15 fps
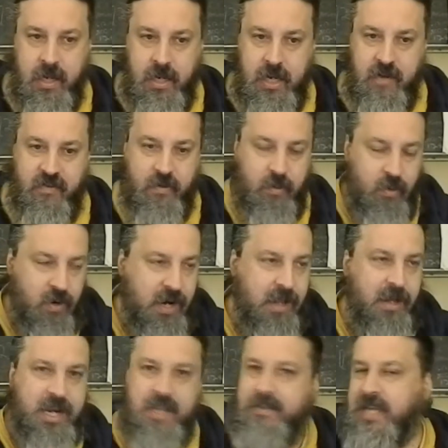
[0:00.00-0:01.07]
If your
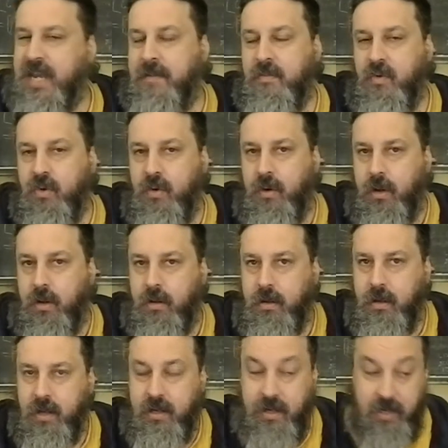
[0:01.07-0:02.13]
morality is amoral,
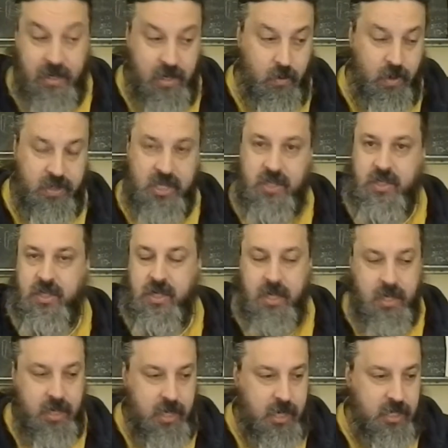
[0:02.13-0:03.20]
in other words,
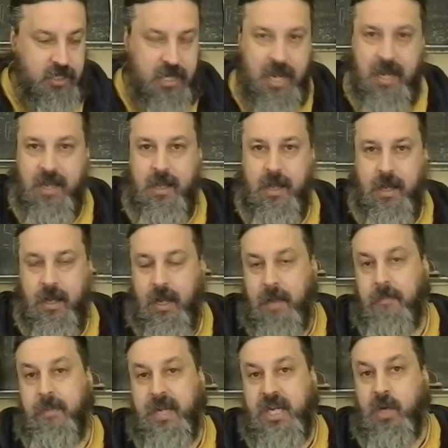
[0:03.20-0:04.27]
it's
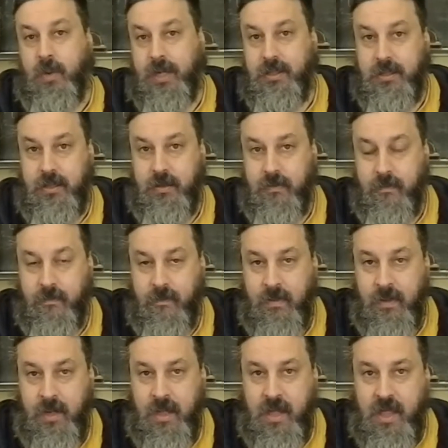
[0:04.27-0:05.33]
ambiguous,
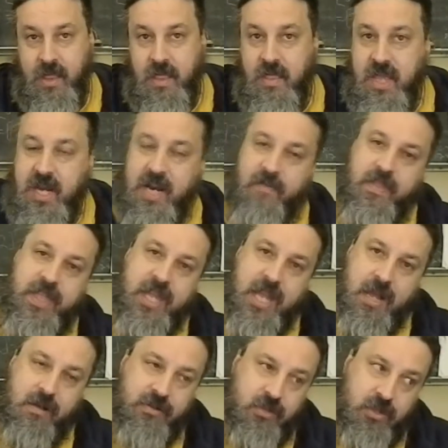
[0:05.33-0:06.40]
then everything
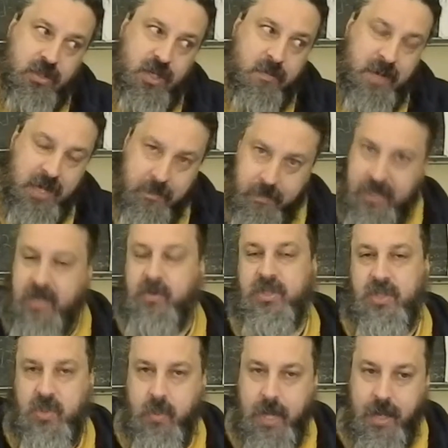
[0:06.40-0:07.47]
else is going to be ambiguous
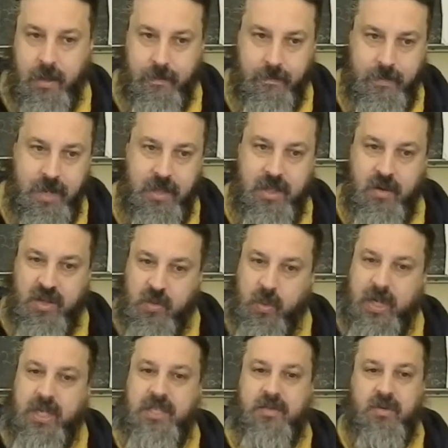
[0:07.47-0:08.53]
as well. And then
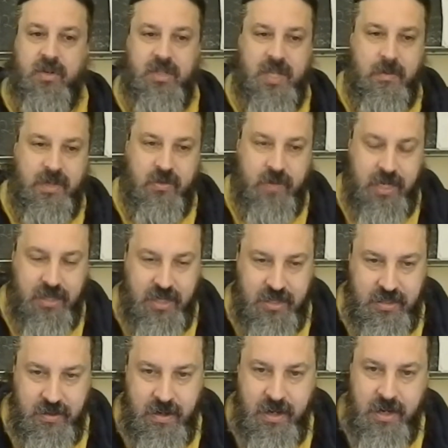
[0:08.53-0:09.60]
we can sort of demonstrate
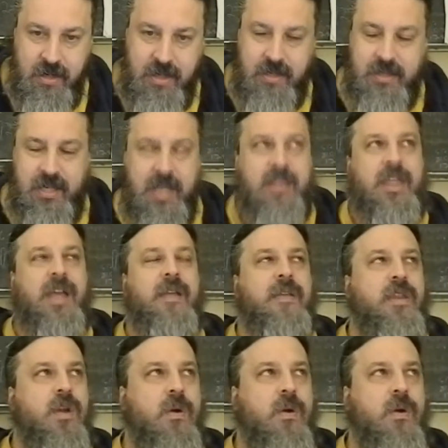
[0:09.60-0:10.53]
this to see that,